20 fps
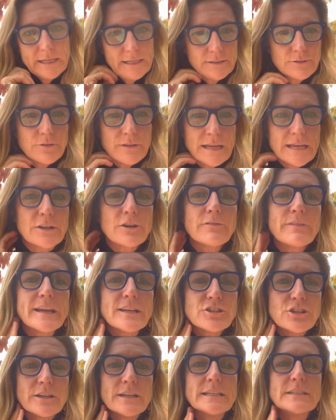So the
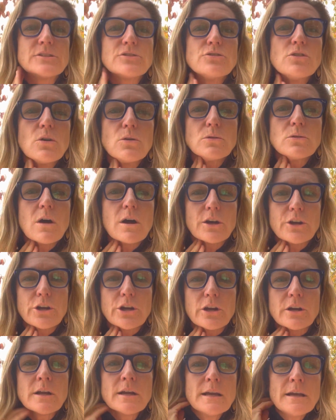innervation is no
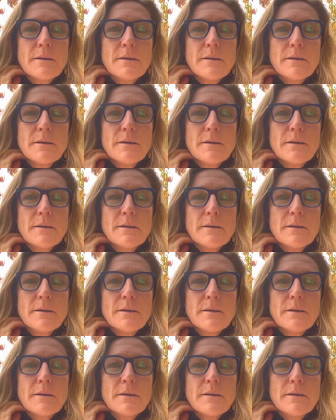longer